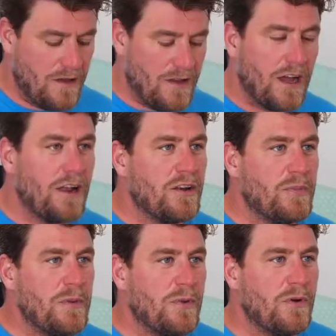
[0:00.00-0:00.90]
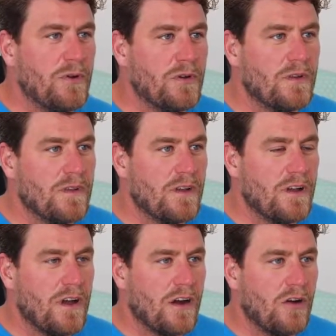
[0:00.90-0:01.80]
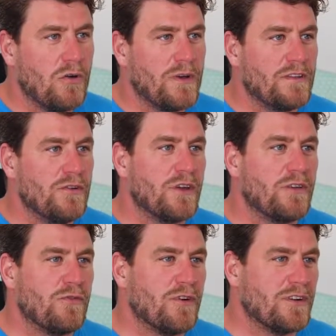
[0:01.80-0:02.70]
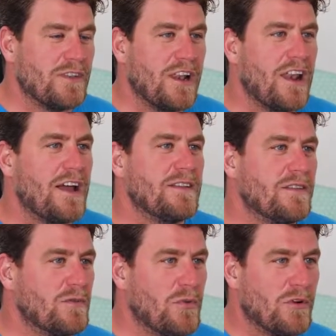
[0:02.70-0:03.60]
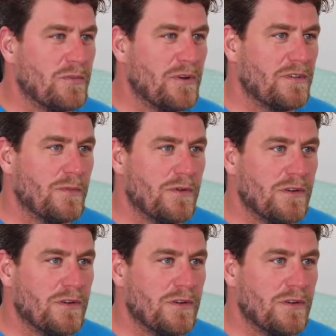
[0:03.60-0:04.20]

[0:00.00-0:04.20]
A lot of people are always looking for the lightest board possible.